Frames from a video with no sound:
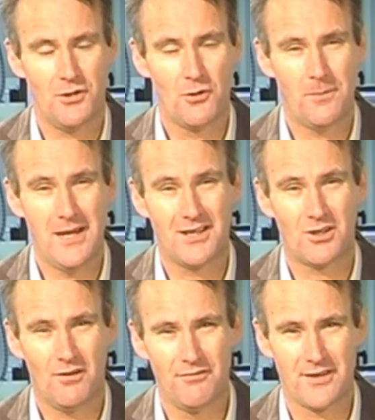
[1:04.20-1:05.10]
European
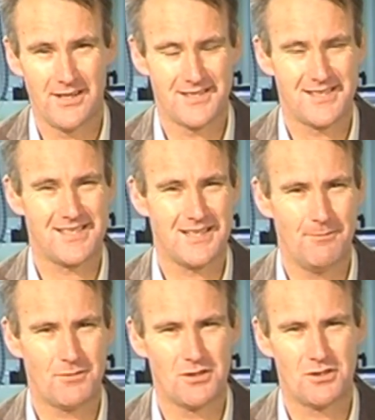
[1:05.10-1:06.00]
confidence has
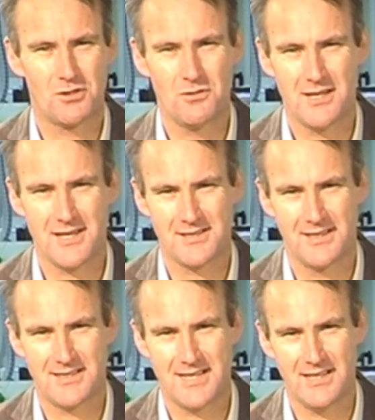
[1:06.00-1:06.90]
slumped to
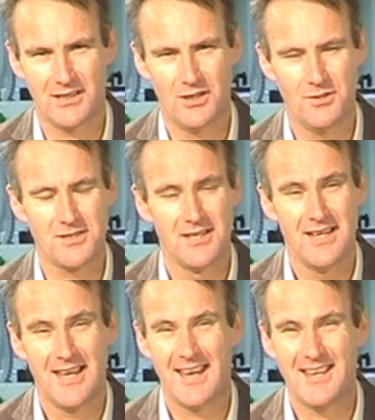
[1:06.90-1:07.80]
2010 lows,
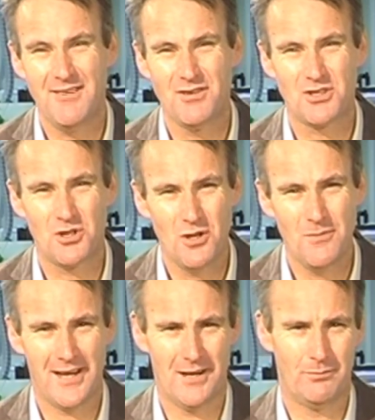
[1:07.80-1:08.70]
and even
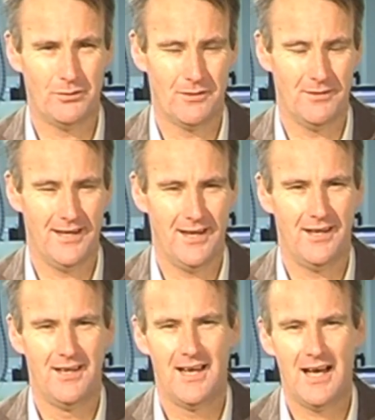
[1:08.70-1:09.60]
German unemployment
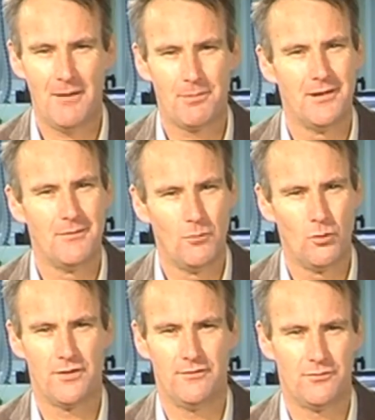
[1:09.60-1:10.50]
now up
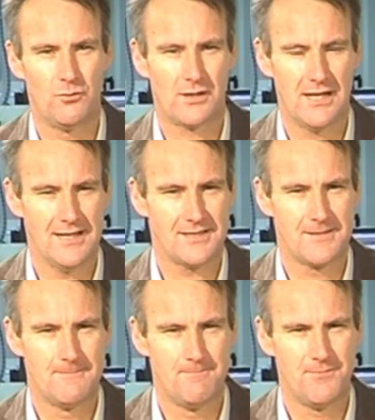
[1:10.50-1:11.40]
more than
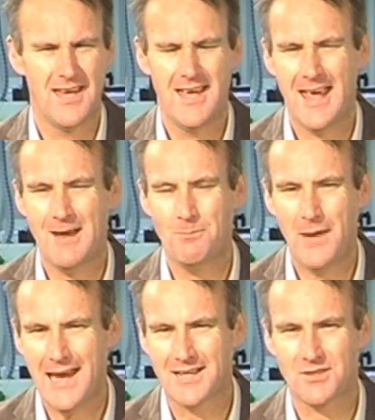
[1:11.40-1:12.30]
forecast. And
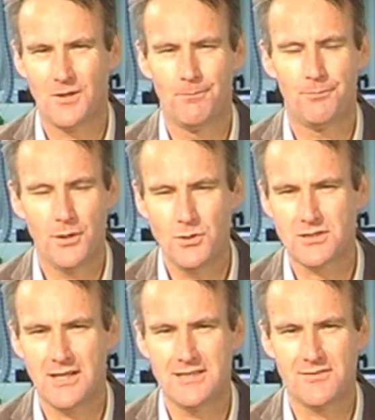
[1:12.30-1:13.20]
banks on both
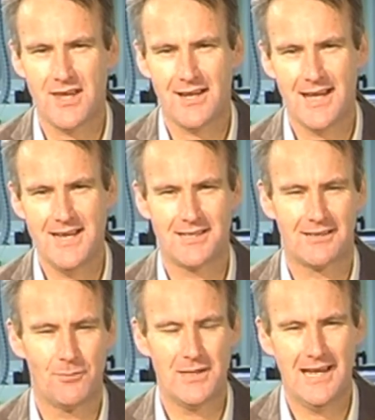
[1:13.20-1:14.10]
sides of the
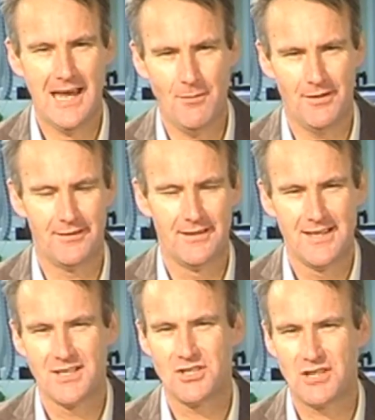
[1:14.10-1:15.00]
Atlantic have been hammered.
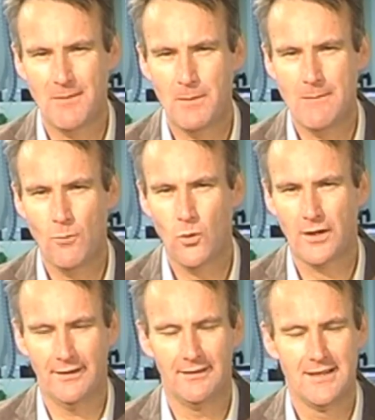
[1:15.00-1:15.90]
JP
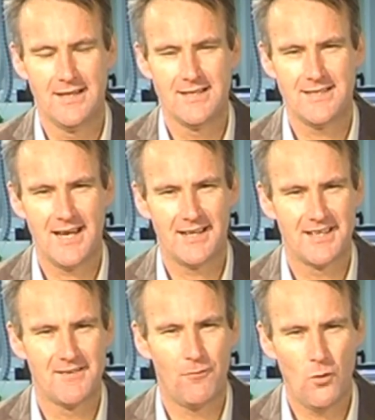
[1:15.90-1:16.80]
Morgan
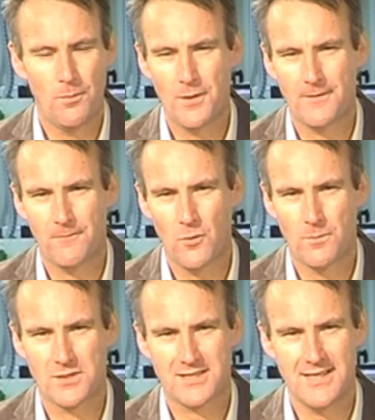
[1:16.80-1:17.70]
down
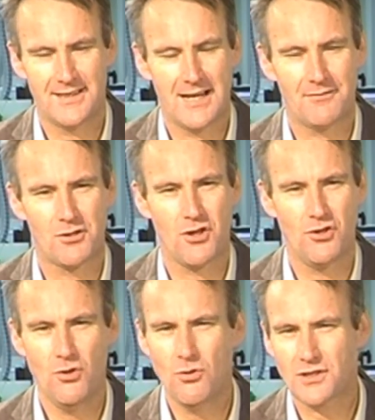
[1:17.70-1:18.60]
4.4% after
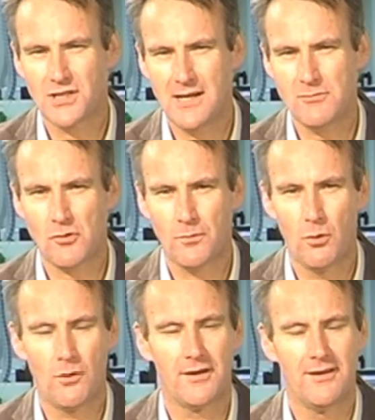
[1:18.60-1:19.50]
the New York Times
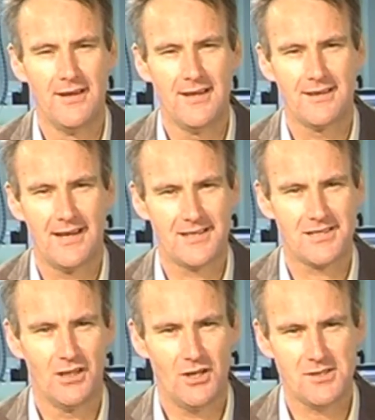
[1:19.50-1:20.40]
reported that
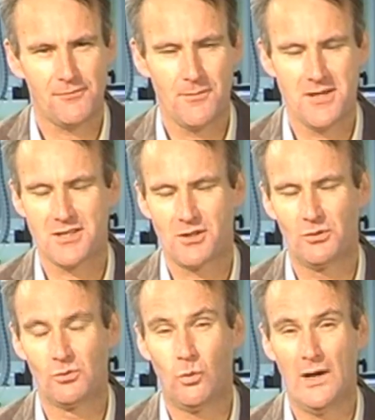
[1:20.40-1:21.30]
its loss from the so
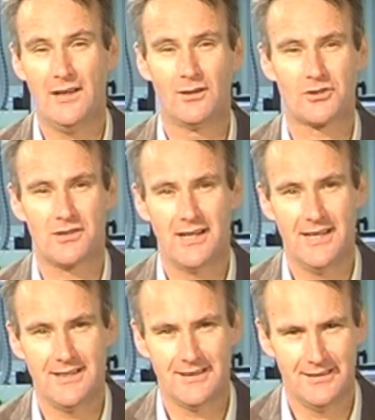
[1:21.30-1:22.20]
called whale
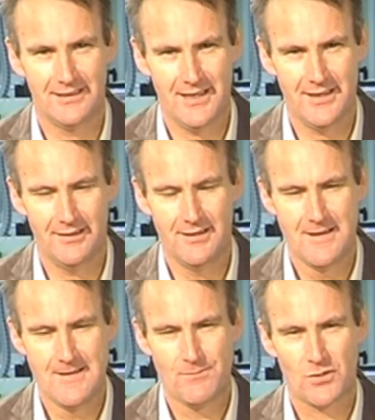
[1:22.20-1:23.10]
trade in London
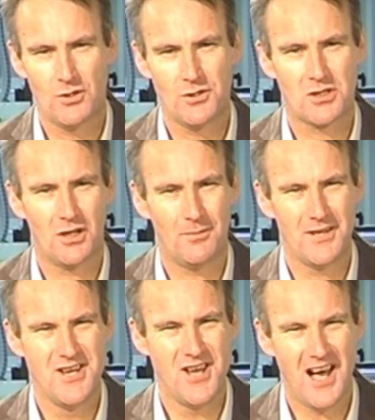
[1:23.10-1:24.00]
could top
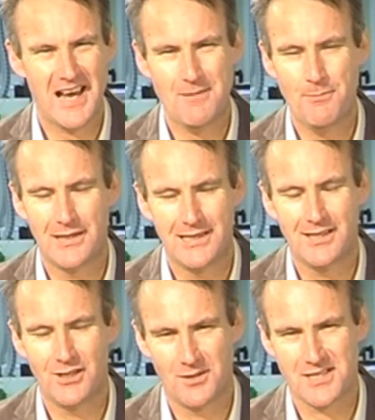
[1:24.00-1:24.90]
9
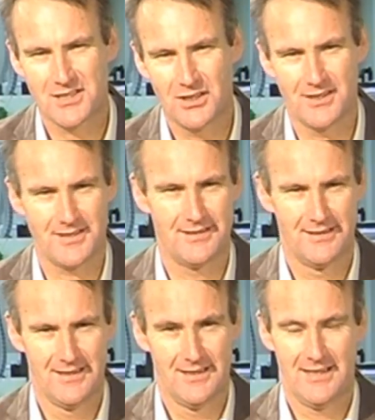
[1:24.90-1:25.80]
billion US dollars.
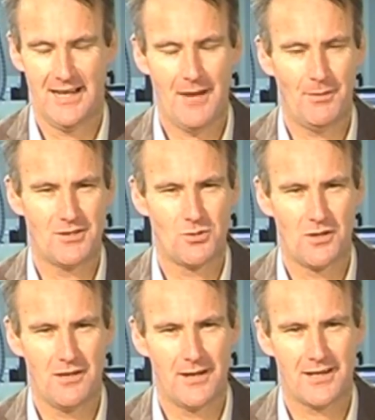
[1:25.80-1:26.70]
It had been
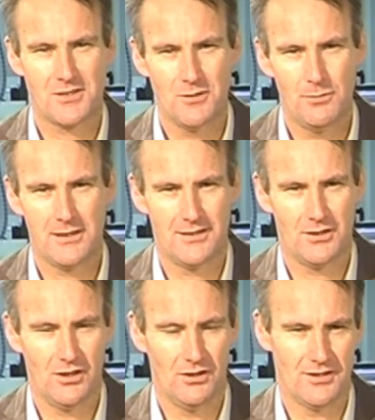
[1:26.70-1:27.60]
talking about a $2 billion
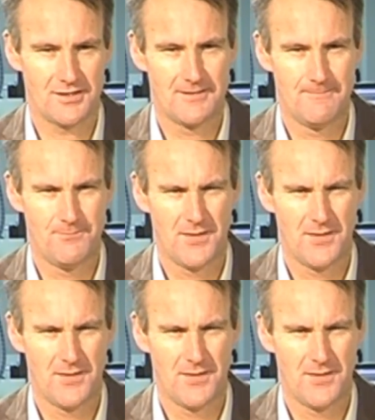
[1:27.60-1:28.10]
loss.